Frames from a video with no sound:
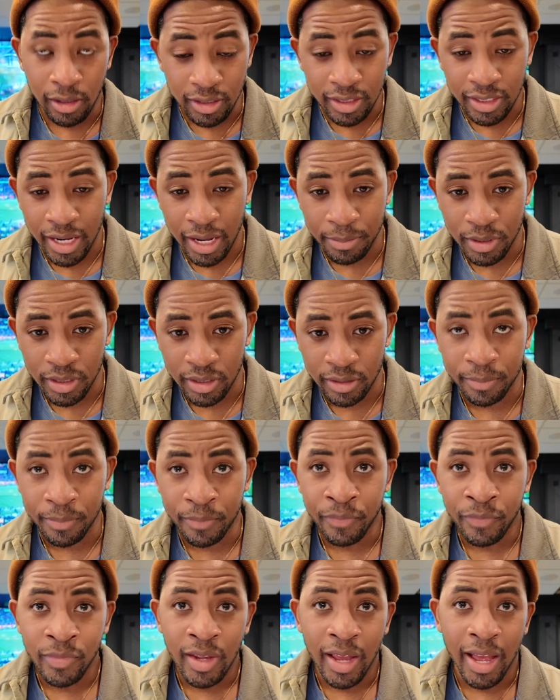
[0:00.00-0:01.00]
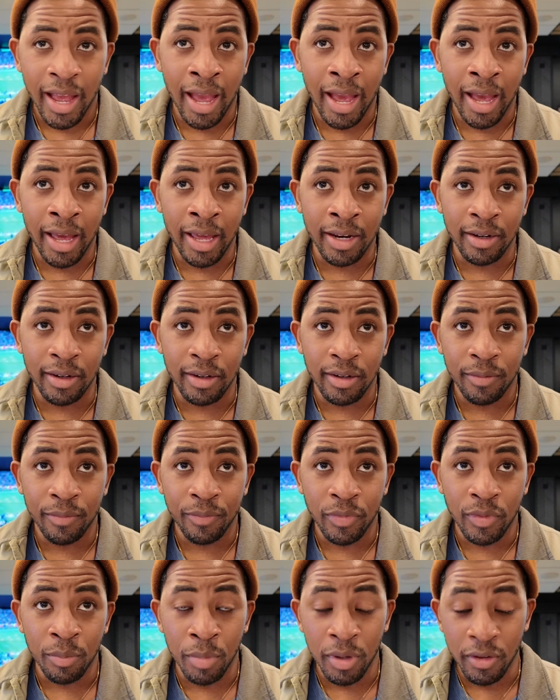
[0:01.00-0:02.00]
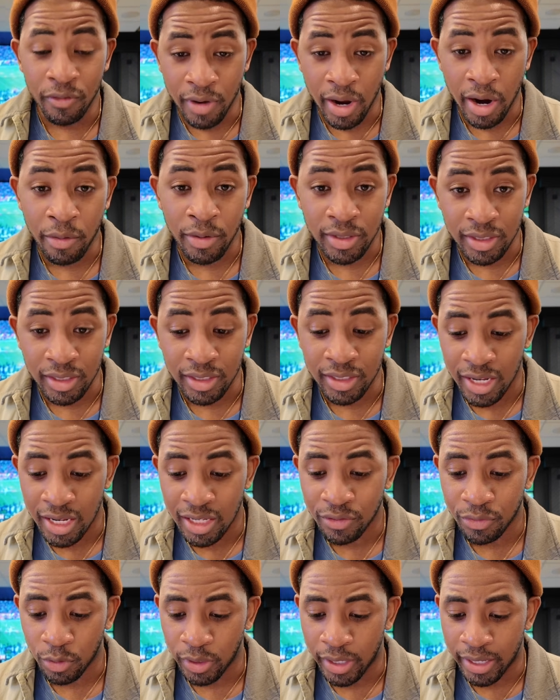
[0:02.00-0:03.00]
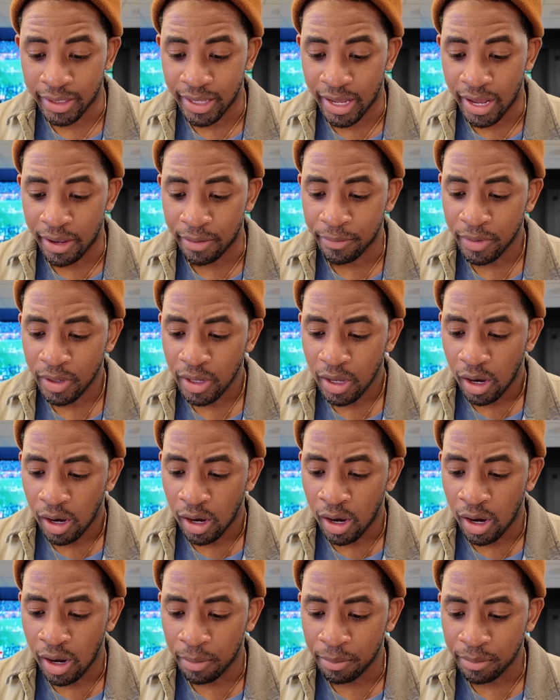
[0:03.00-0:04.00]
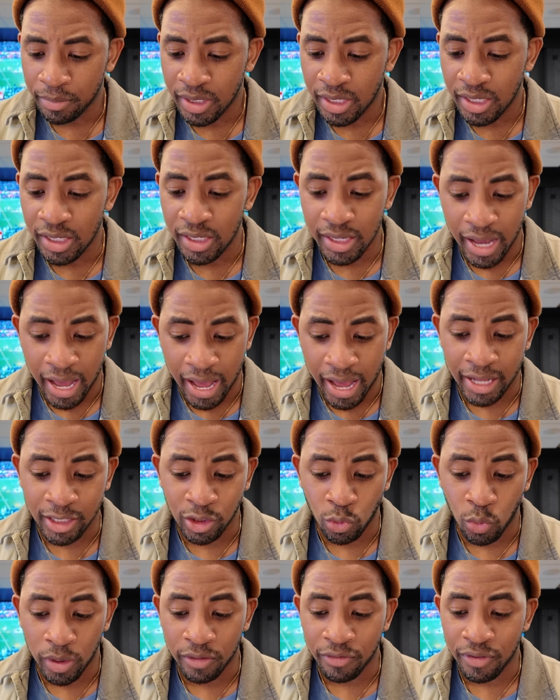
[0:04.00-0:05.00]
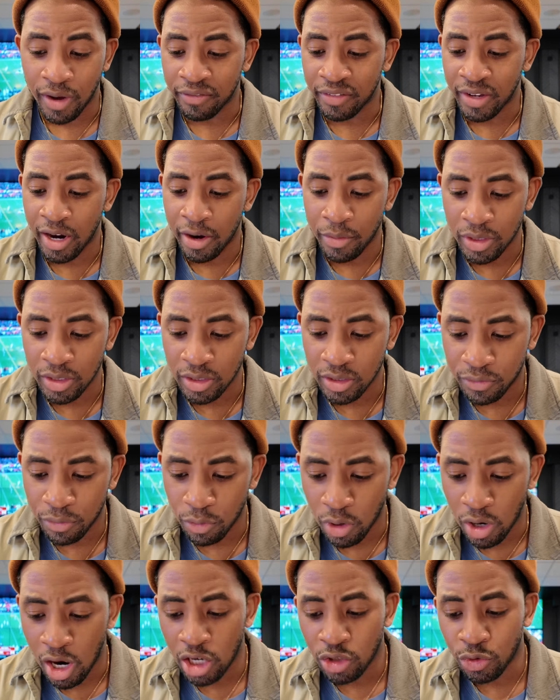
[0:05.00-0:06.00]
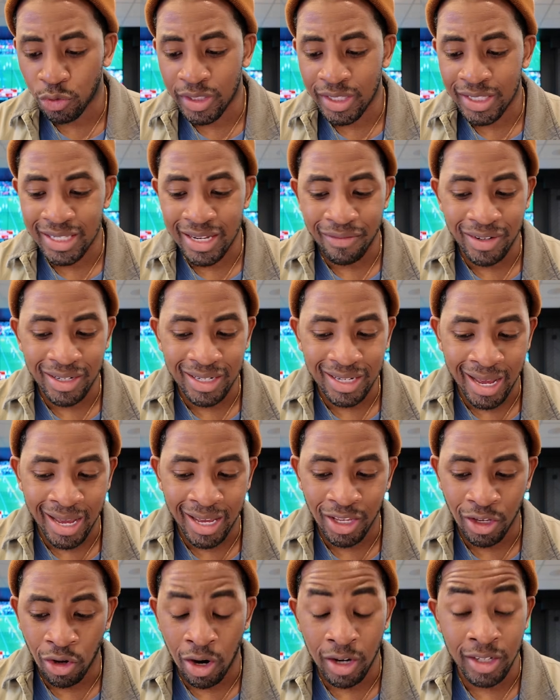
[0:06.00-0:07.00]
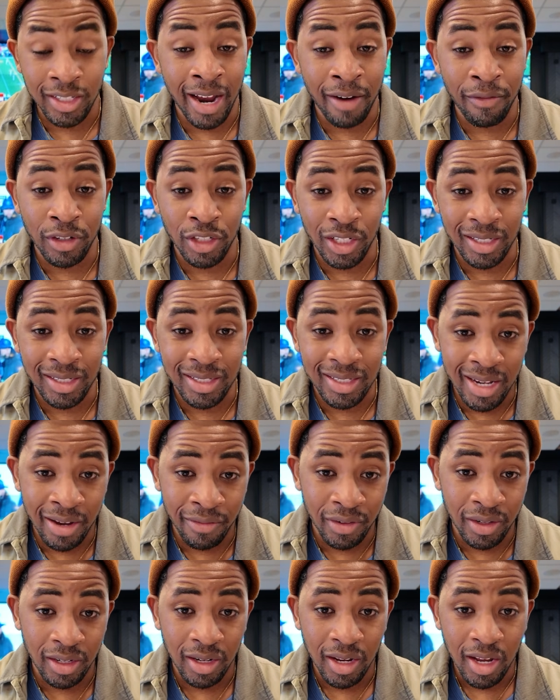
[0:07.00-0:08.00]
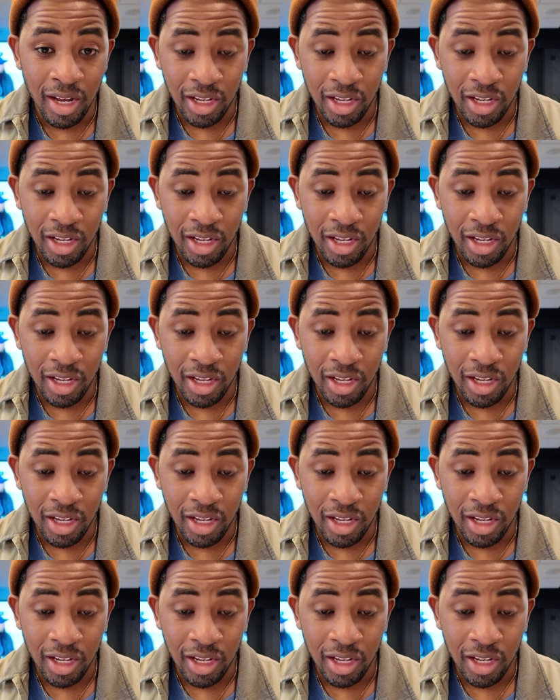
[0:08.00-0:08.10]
Sampson, and be very successful at that. He had 25 carries for 178 yards, averaging 7